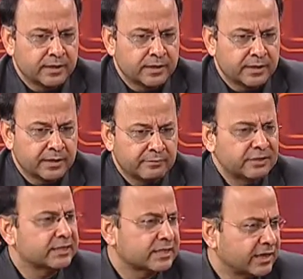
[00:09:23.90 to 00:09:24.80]
I was
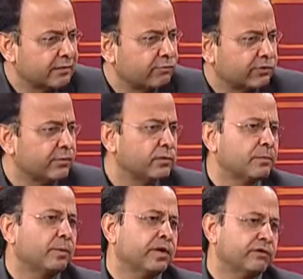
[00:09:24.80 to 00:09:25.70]
asking him, from your
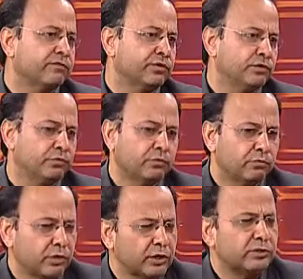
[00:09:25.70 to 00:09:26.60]
point of view,
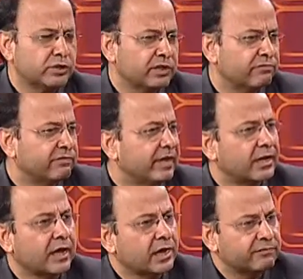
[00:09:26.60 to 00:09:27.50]
what do you think,
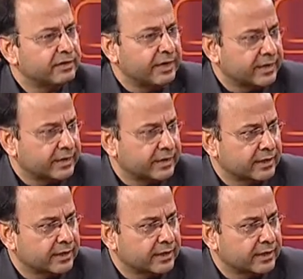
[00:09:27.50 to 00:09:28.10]
where are we lacking?